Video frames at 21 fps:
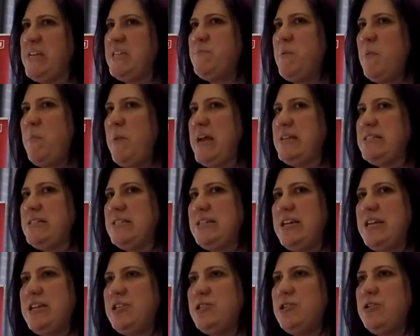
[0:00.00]
base my
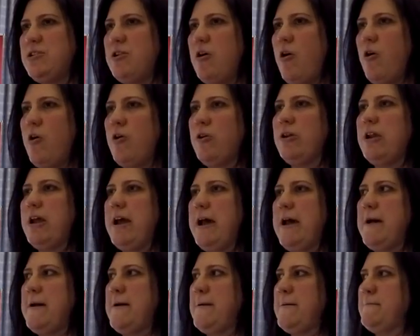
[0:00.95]
presentation
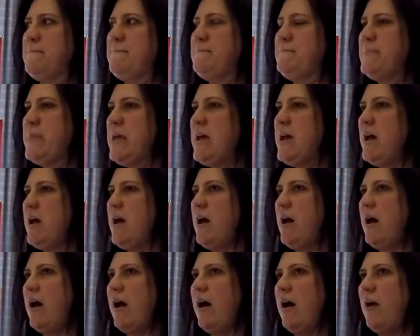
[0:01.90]
on
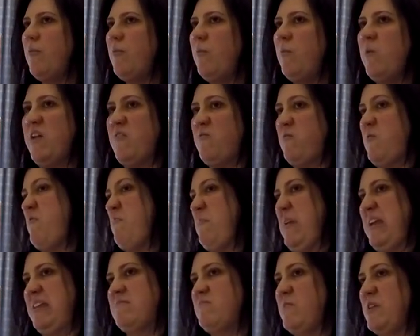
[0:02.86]
we've
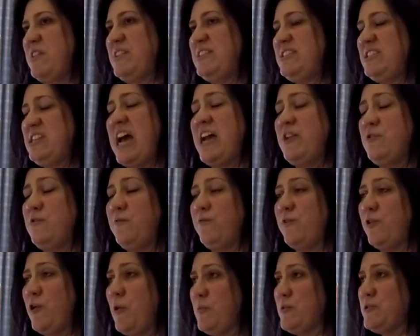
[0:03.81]
been with Jadu
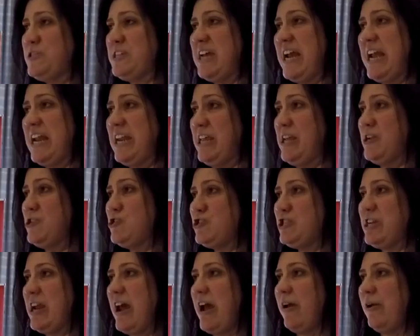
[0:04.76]
for almost 10
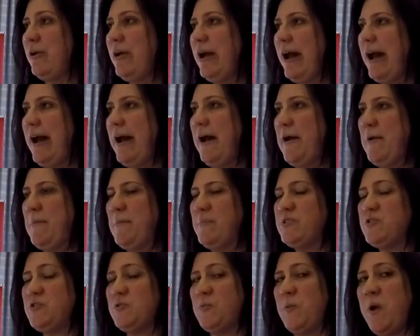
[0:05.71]
years now.
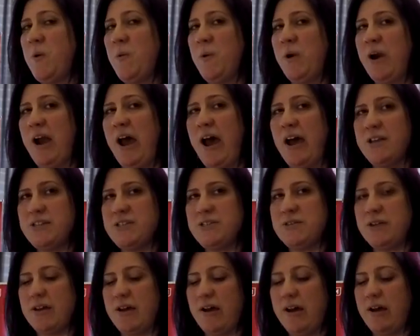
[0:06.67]
So where we're
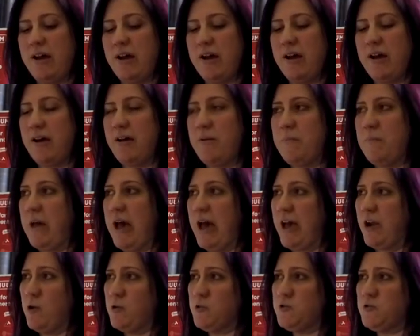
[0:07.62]
at,
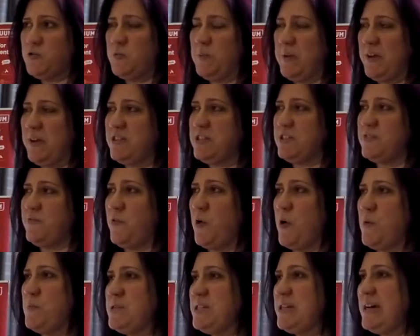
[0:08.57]
and also because it's
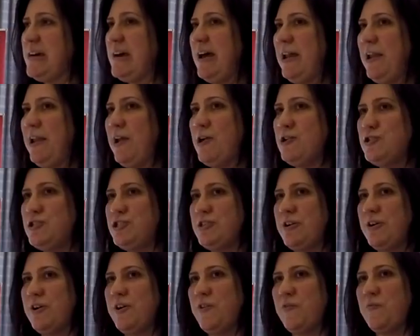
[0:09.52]
formed a large
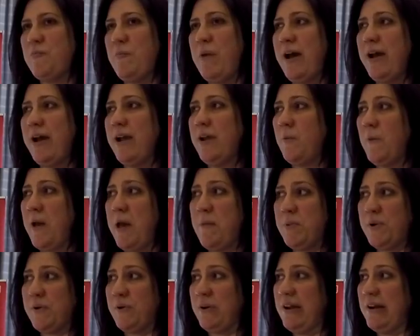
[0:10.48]
chunk of my
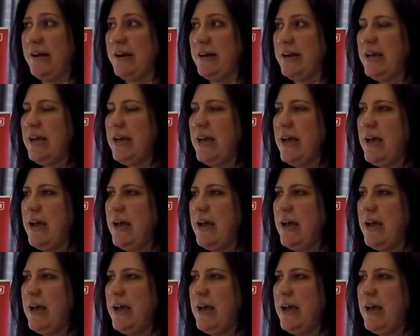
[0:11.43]
web career.